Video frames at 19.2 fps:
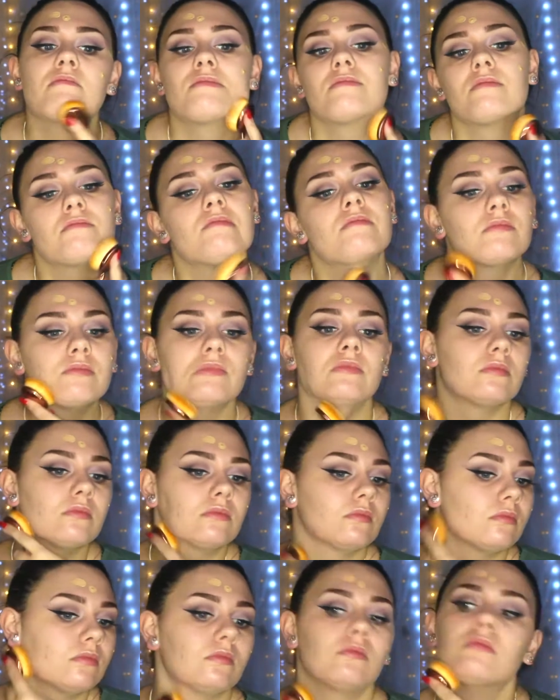and carefully
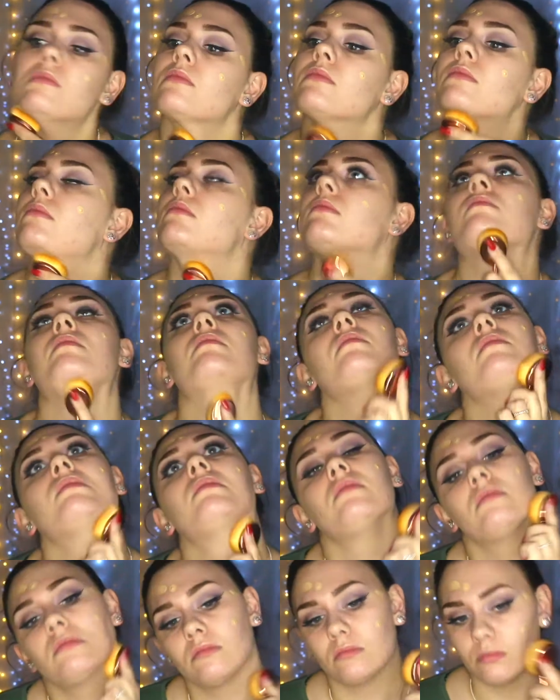don't get it in your eyes though, because it
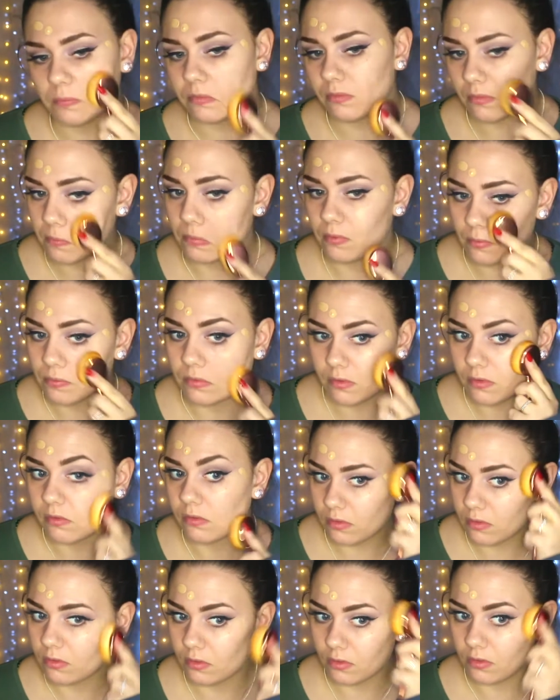just took us three days to do
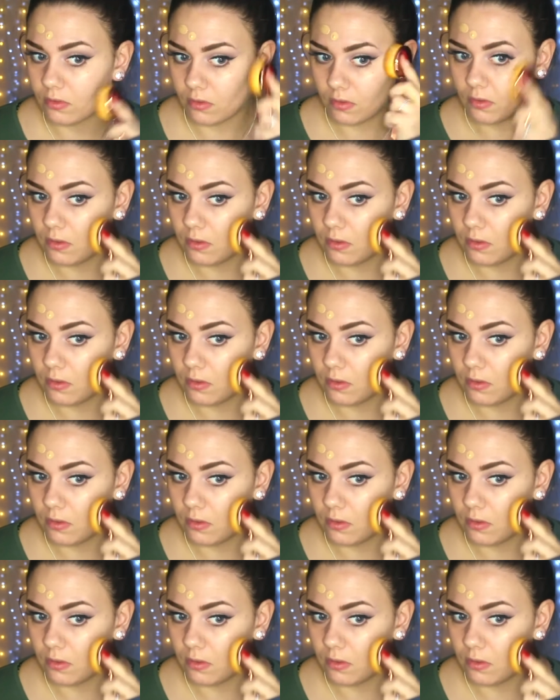those.